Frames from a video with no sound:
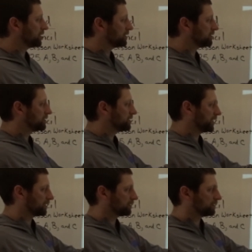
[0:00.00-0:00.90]
Because
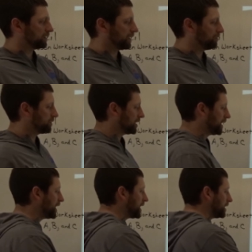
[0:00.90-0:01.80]
6 times
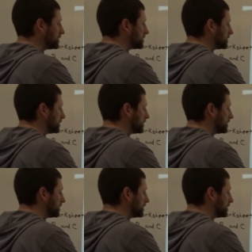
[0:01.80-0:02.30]
8